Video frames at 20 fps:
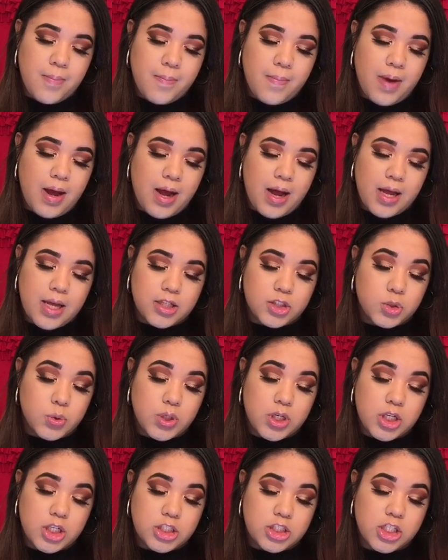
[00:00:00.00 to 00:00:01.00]
My
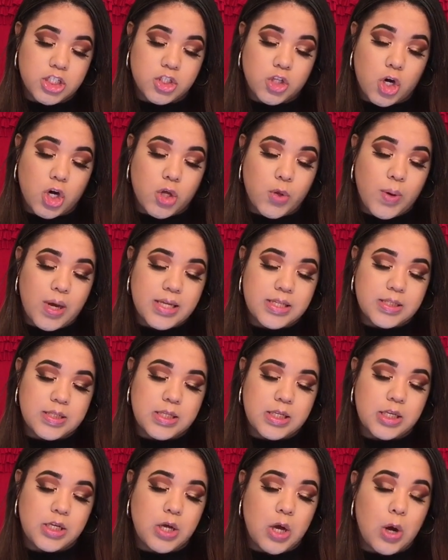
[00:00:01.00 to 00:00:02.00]
Twitter is just
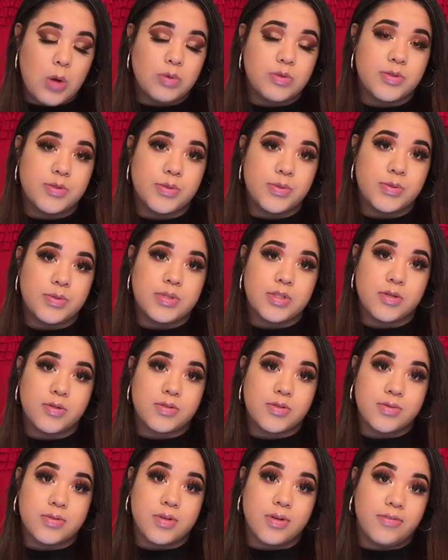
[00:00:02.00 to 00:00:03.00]

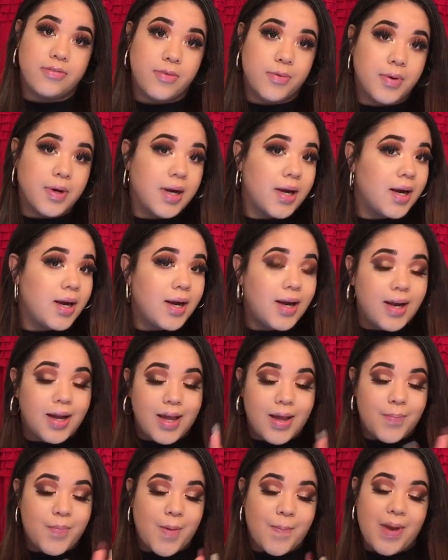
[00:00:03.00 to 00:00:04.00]

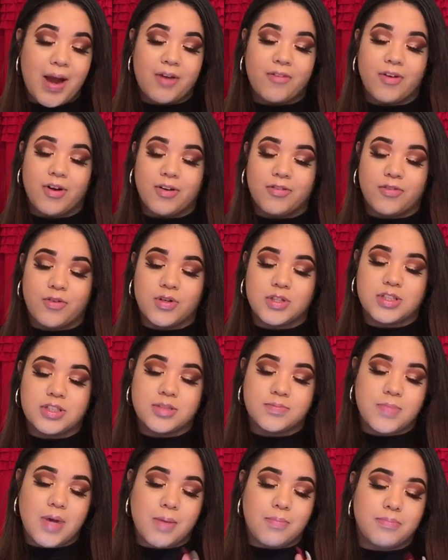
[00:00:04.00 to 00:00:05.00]
ruiz0204. My background, of course,
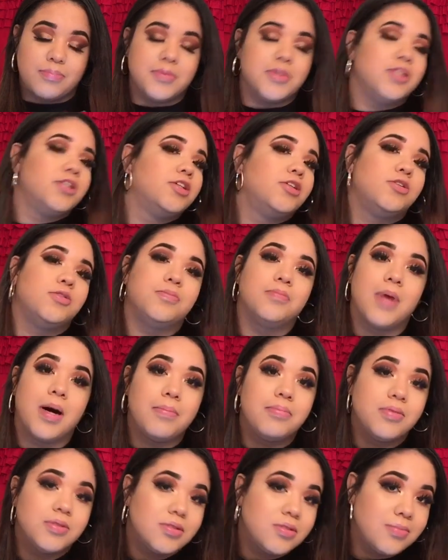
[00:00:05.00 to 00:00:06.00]
is my boo,
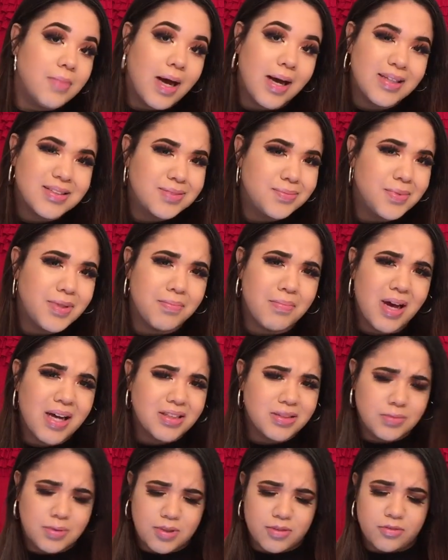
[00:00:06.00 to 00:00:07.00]
my boo, my husband,
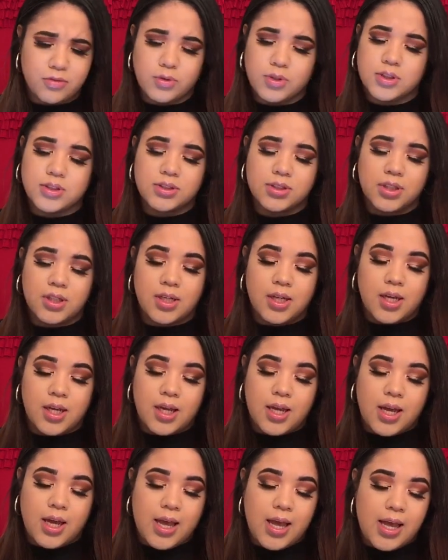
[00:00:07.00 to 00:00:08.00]
my husband, of course.
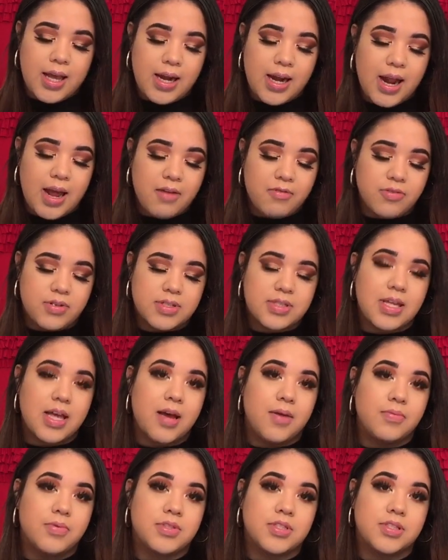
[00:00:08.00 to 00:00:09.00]
And then I have
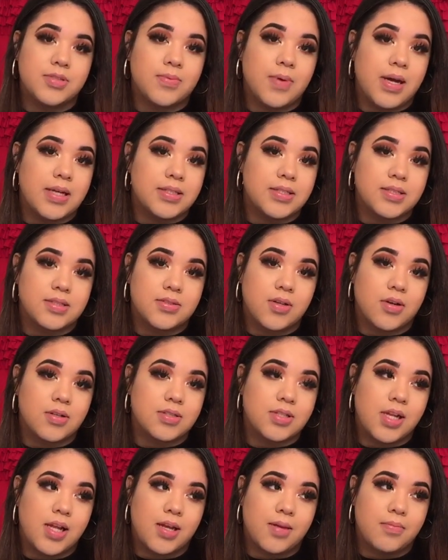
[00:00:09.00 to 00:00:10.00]
WhatsApp, which is where I just
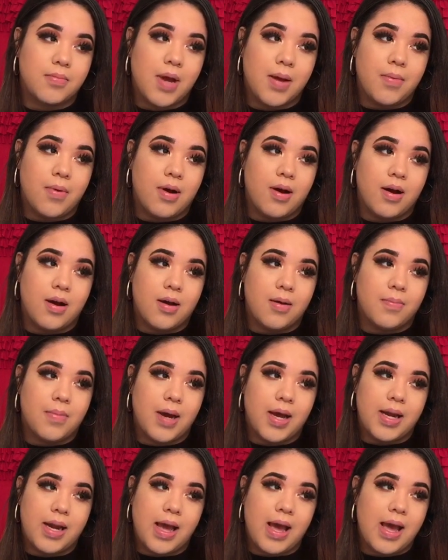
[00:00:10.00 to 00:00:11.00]
talk to like my mom,
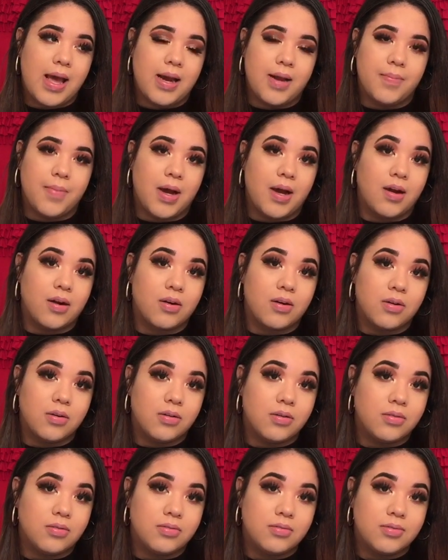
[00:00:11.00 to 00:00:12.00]
my dad, and my
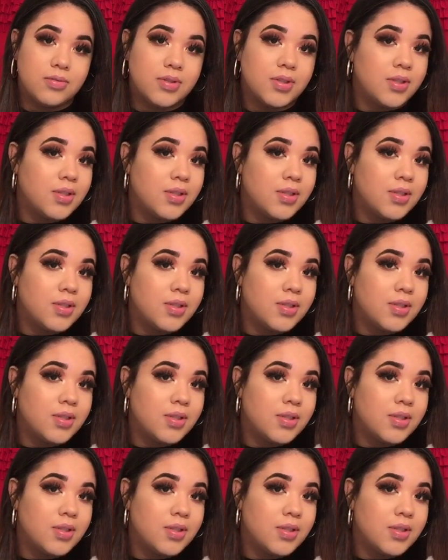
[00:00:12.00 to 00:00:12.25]
uncle.